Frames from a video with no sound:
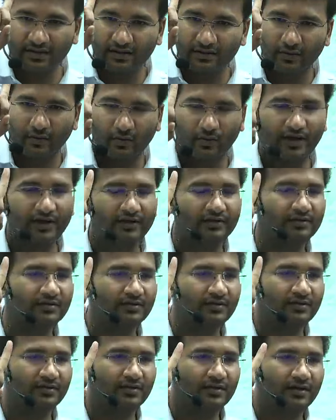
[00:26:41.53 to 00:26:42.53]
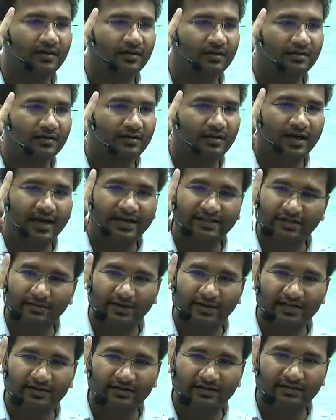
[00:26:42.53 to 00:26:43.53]
1,
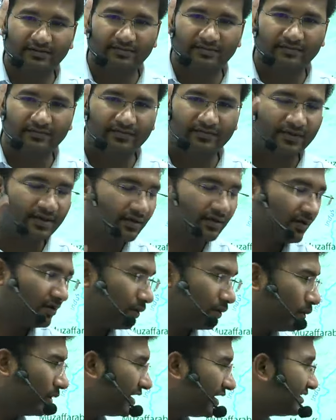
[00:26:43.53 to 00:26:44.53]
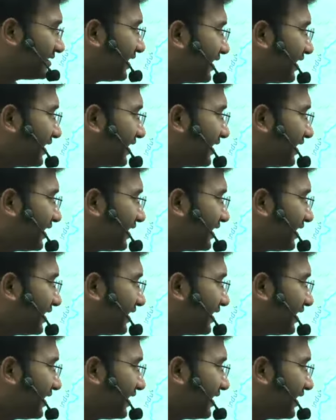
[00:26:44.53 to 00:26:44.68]
Hyderabad. Now, what is that